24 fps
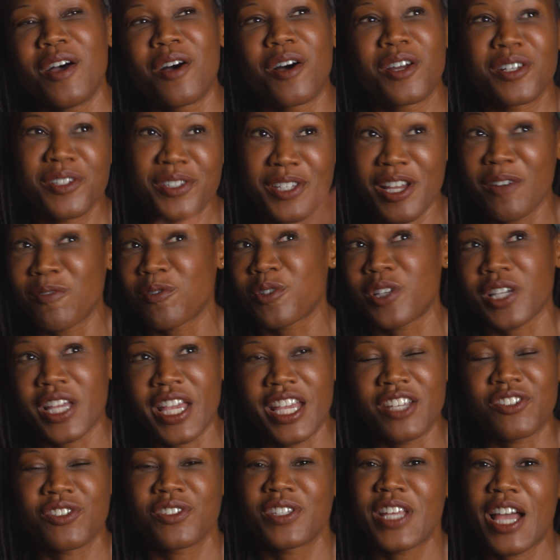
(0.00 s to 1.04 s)
on several
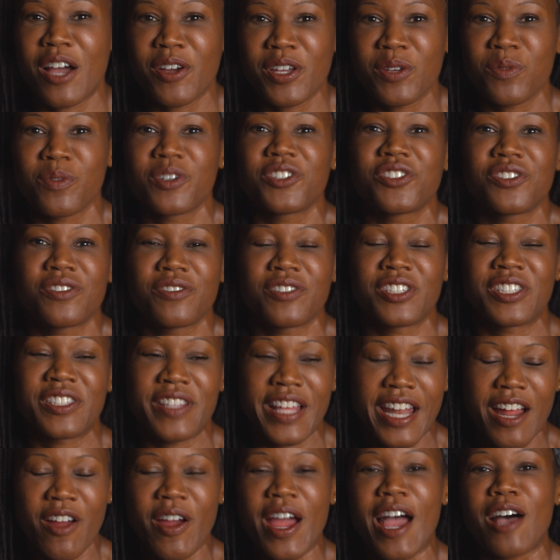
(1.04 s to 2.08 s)
occasions how he wished
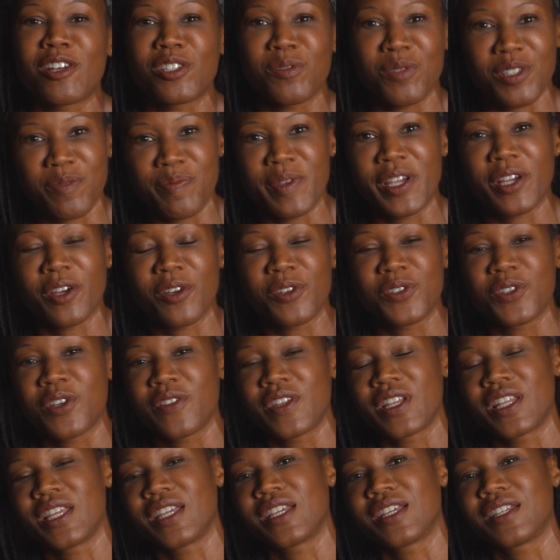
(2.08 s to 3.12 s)
that our house was bigger so
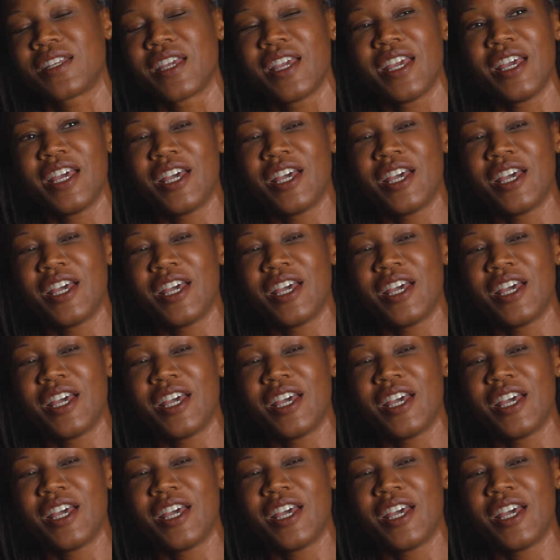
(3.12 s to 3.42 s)
that he could